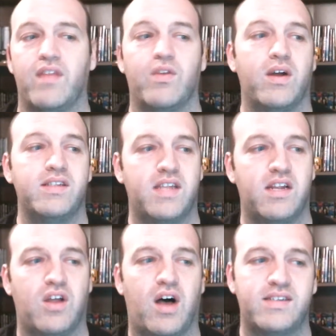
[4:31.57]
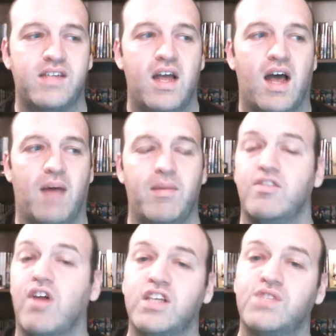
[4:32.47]
The ones that it
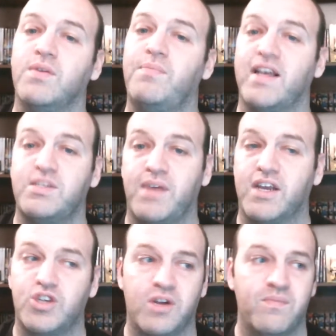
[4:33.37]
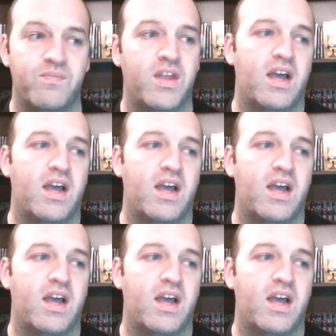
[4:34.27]
lost for Best Picture,